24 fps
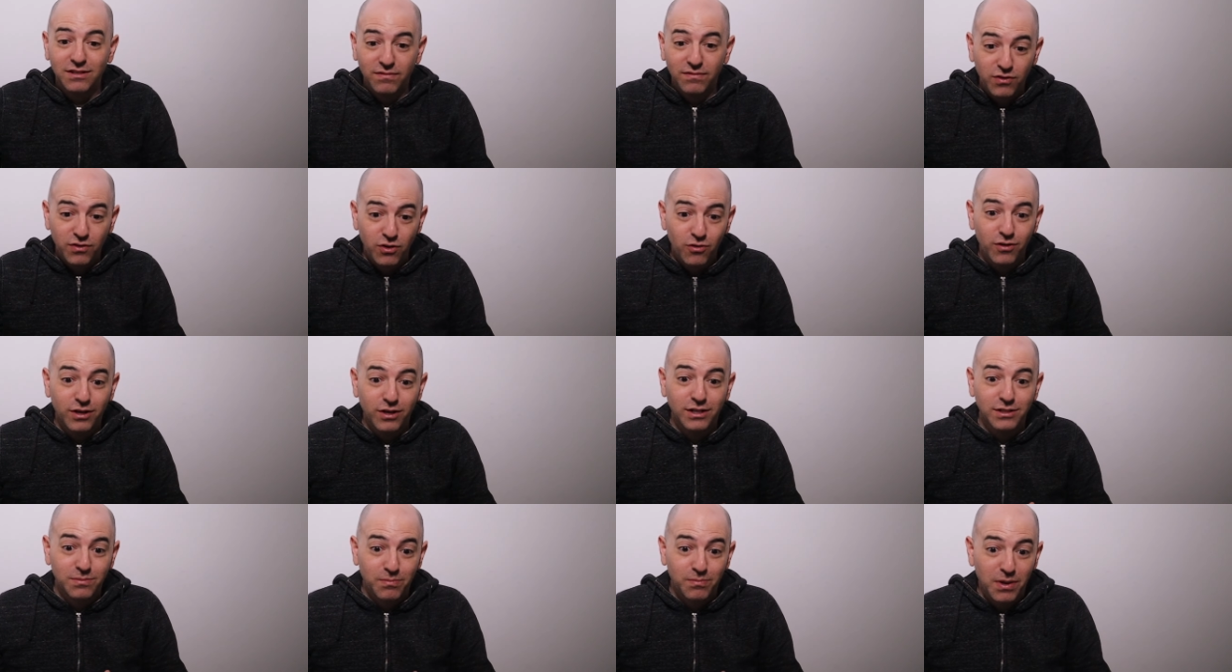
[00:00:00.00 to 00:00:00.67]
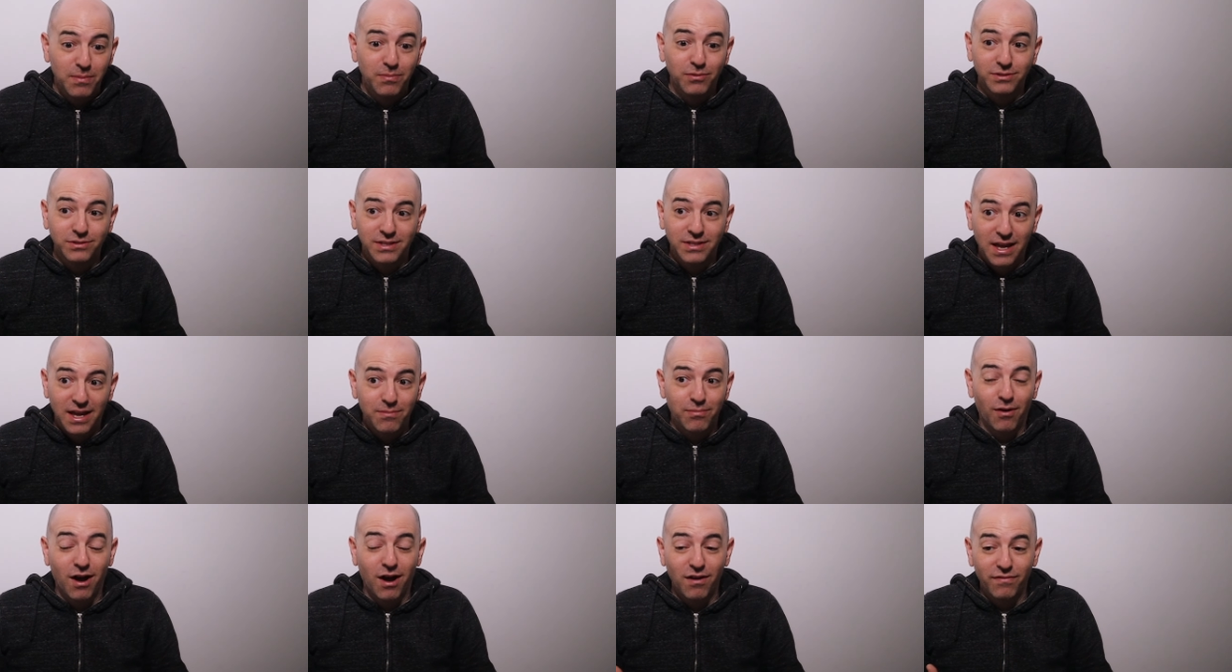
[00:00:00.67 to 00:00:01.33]
and furious, people
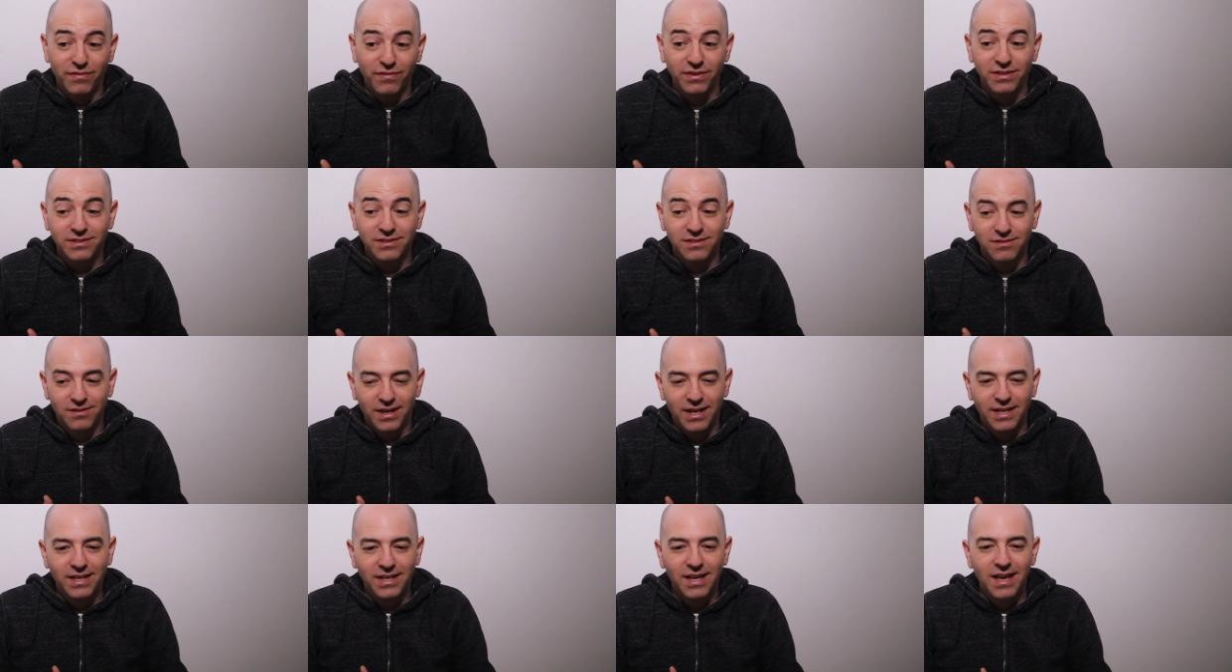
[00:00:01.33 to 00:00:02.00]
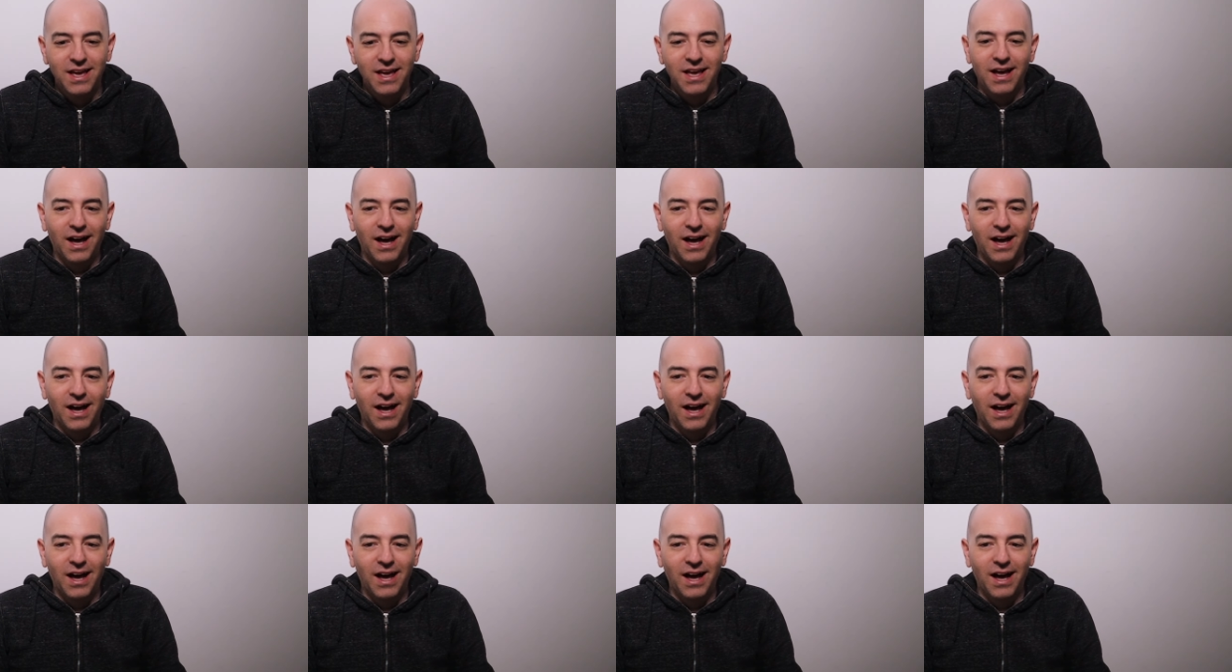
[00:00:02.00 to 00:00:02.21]
take profits, right?